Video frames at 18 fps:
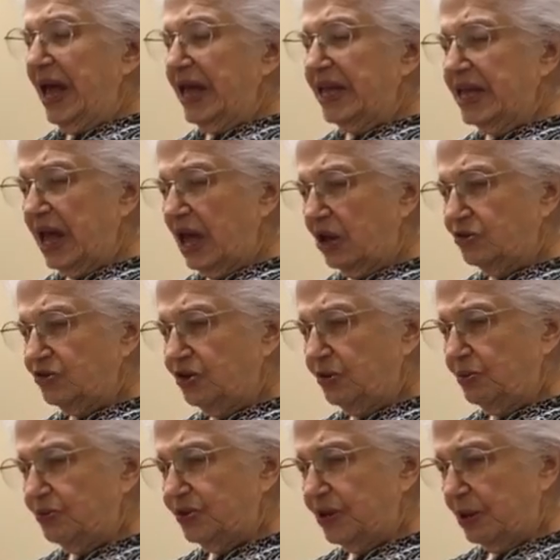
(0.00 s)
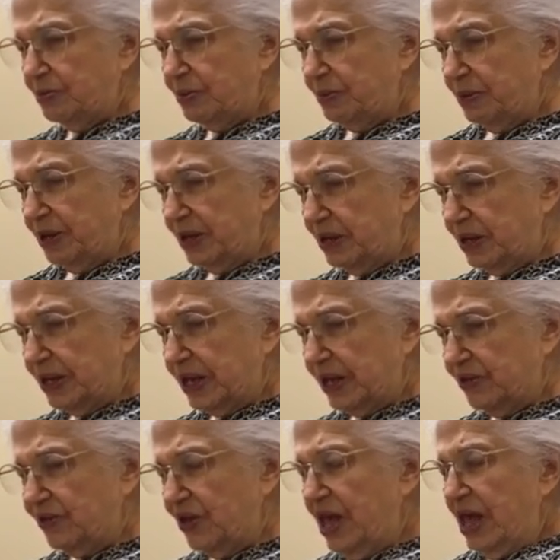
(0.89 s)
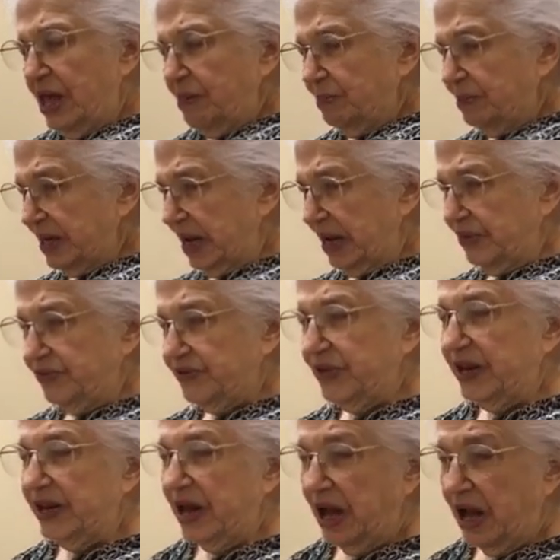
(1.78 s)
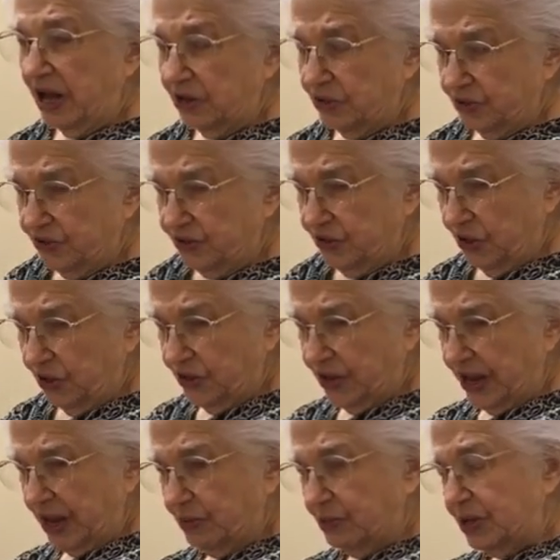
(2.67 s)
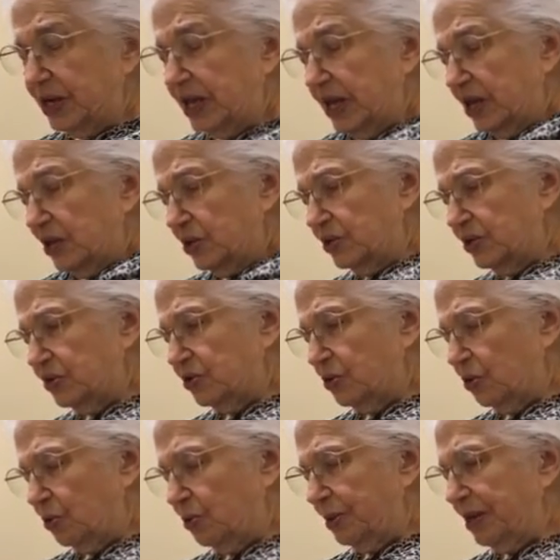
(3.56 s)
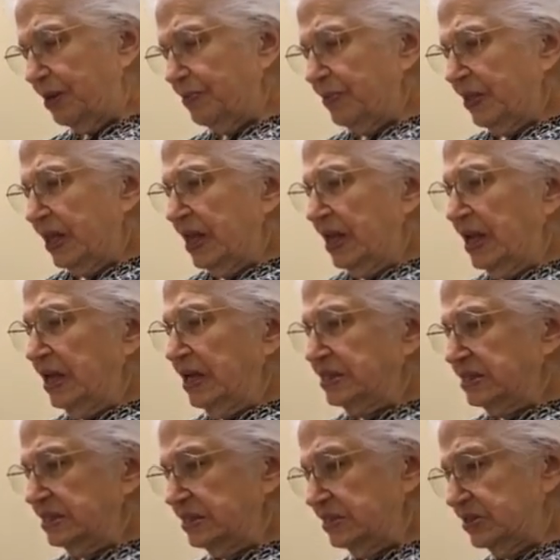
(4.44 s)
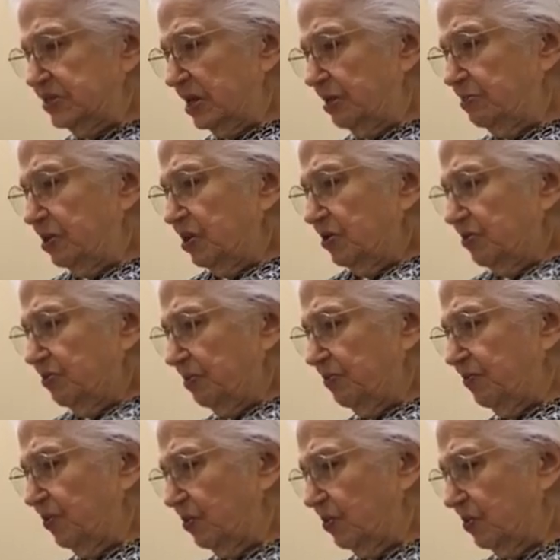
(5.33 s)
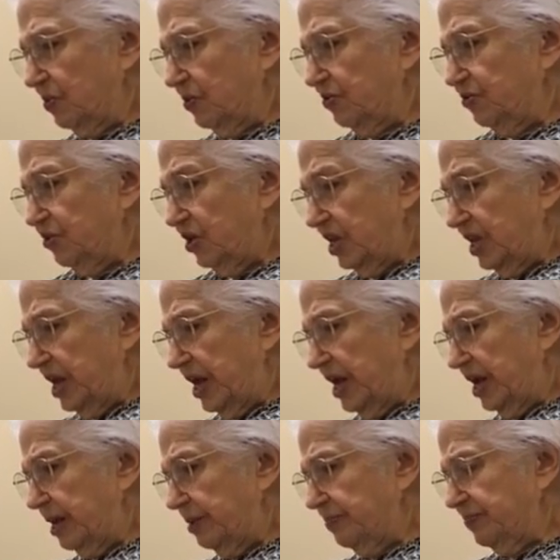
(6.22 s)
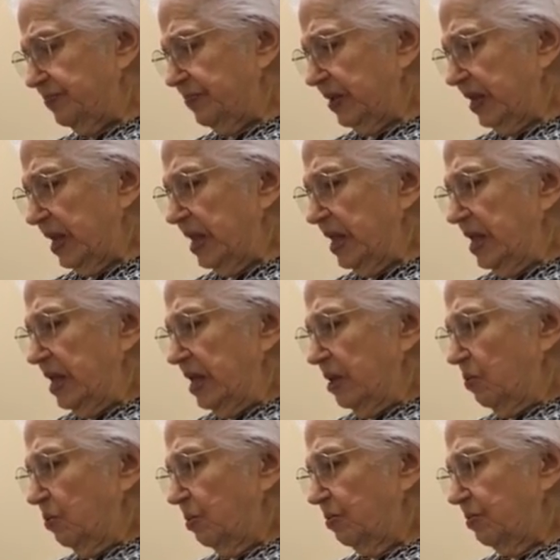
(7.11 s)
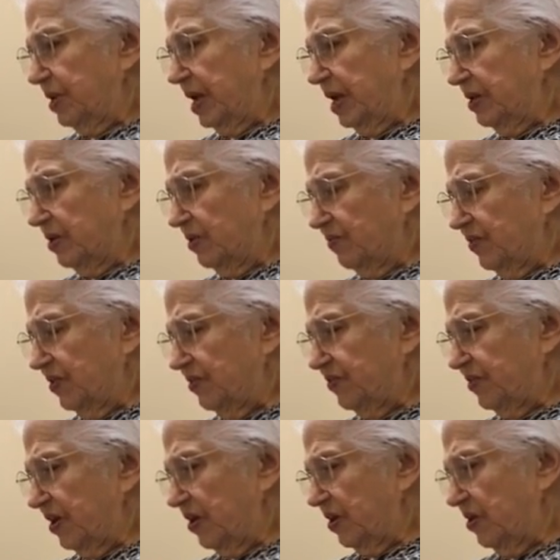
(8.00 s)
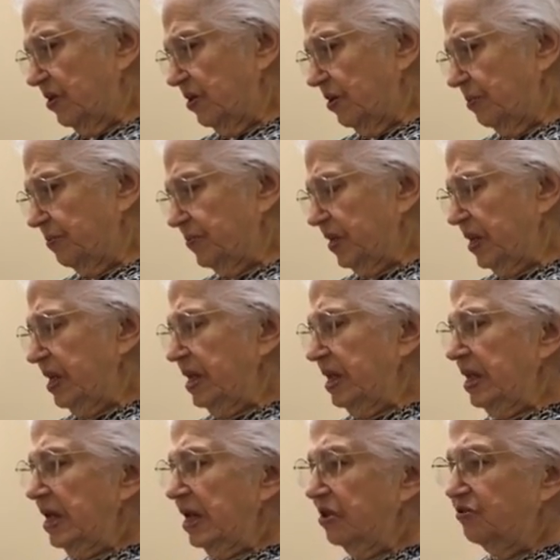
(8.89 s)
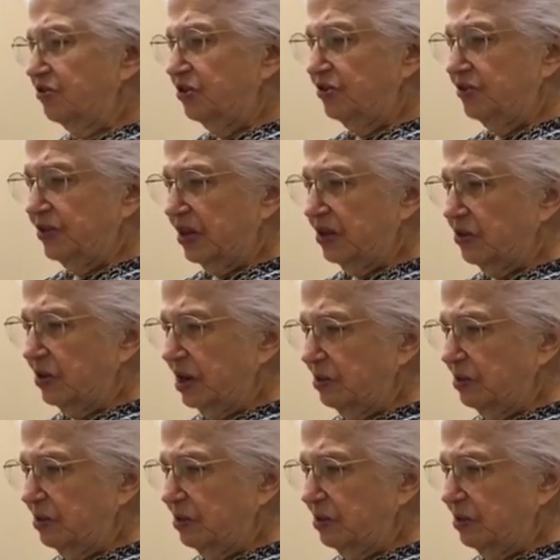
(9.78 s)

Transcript: Yeah, she was temperamental, I guess. But I said, I understood that when Hilda told me, and some years before she died, we were down there visiting her, and she said